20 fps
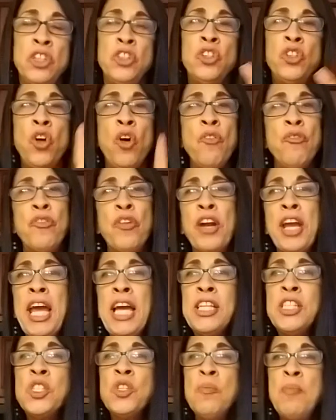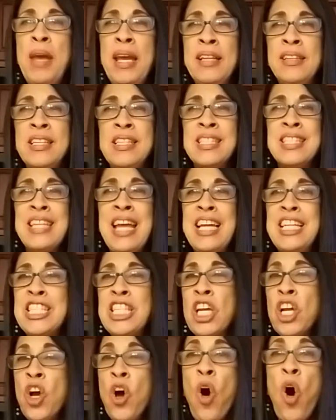Don't forget to make this nice
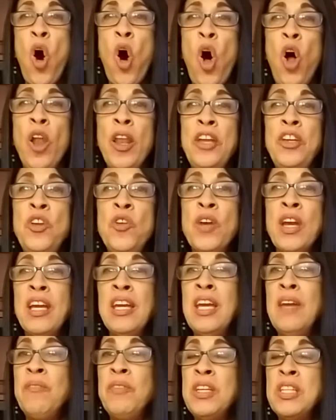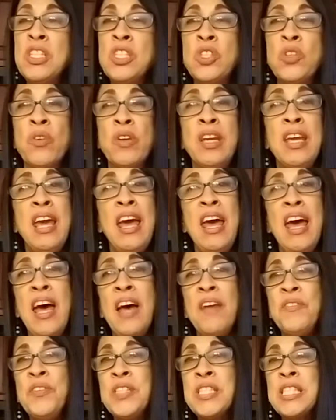and cold, and you can give this to
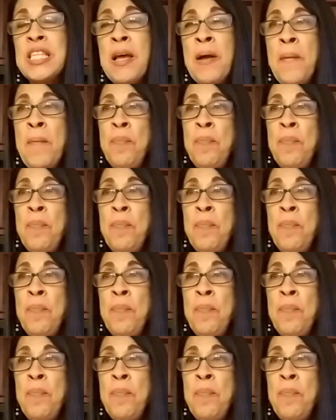gifts.